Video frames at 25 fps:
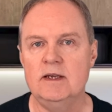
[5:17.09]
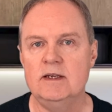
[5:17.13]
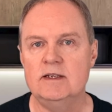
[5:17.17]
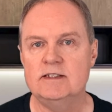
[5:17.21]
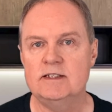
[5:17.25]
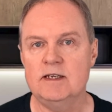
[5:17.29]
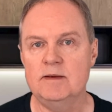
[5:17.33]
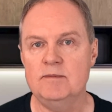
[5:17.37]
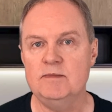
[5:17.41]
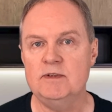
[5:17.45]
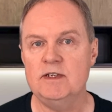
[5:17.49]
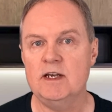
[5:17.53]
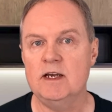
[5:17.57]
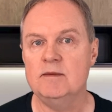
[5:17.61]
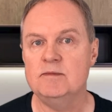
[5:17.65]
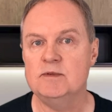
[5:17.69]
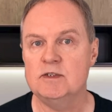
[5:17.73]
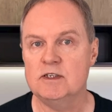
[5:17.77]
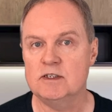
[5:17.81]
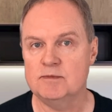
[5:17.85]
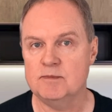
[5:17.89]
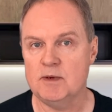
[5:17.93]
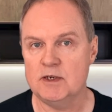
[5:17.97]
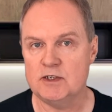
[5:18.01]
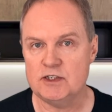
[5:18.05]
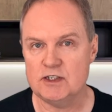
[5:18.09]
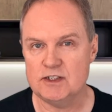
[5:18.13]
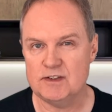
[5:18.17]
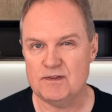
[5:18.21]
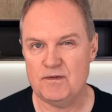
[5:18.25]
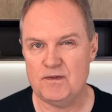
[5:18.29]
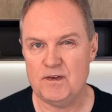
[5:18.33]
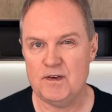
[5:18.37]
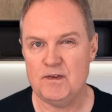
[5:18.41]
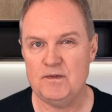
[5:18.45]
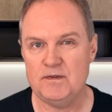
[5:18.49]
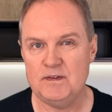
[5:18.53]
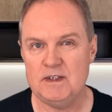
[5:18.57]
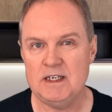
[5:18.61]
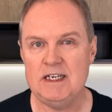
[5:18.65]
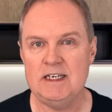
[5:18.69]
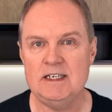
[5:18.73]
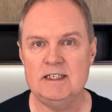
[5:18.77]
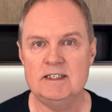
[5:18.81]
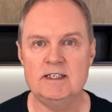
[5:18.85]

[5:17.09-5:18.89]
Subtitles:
sometimes as much as 15